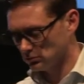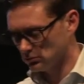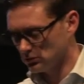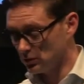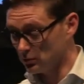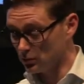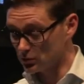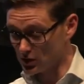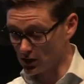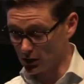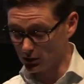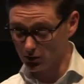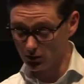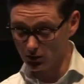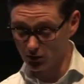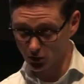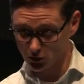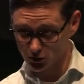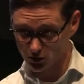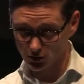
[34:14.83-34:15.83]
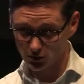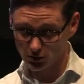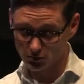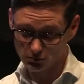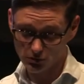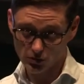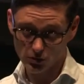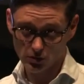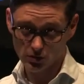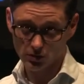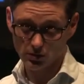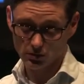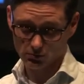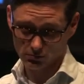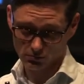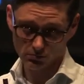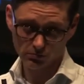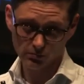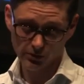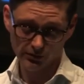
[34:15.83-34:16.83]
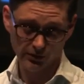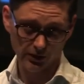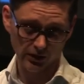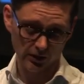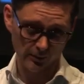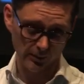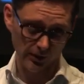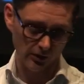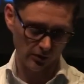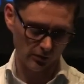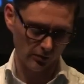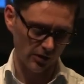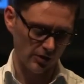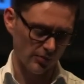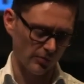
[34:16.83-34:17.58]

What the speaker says: And I'm saying you shouldn't be thinking about grids,